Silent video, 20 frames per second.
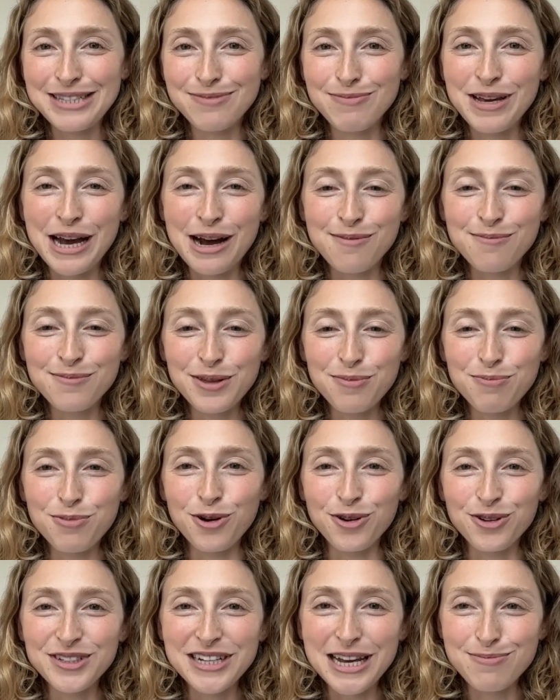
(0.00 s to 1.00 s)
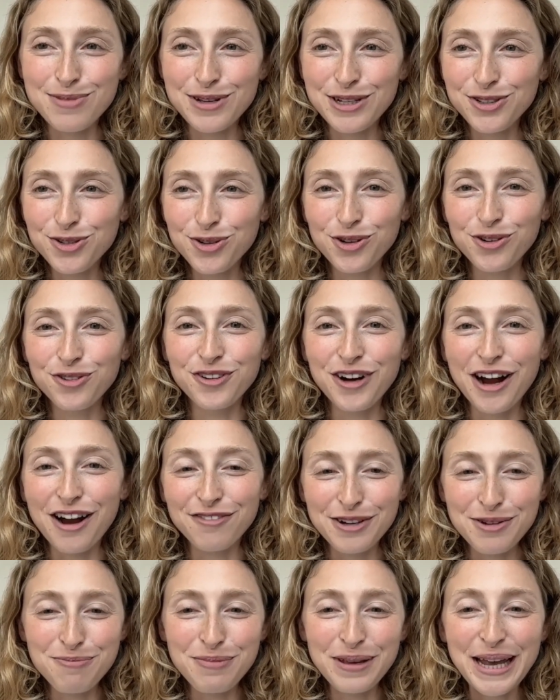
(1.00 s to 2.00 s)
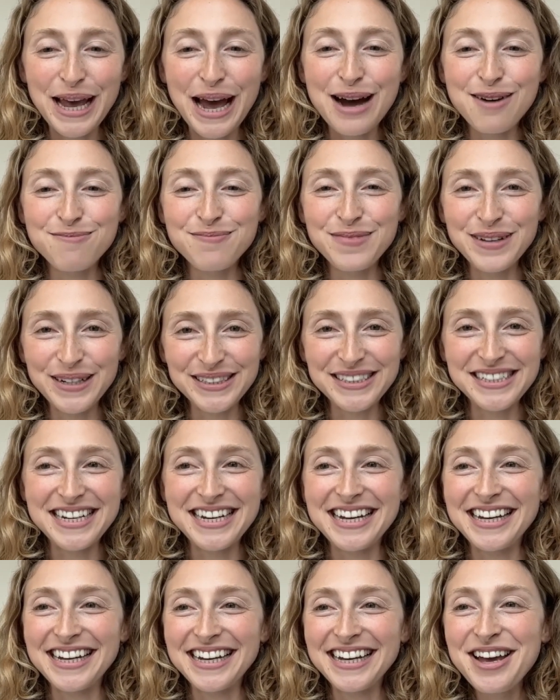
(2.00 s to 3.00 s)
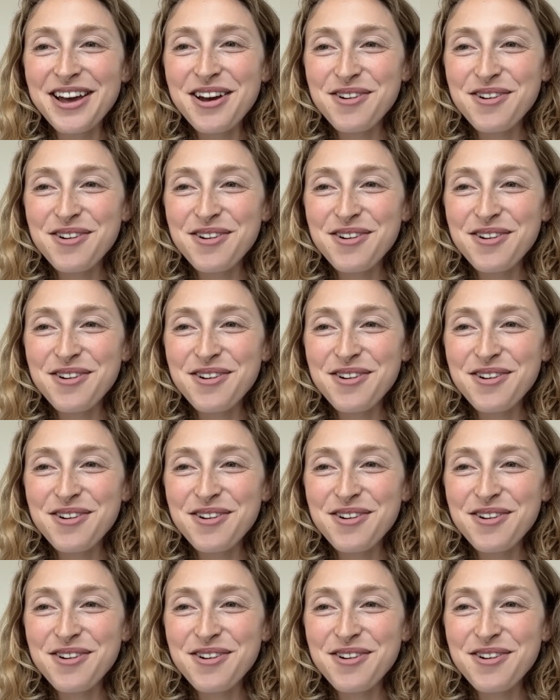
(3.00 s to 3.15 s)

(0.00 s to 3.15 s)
become the prototyping tool for every PM building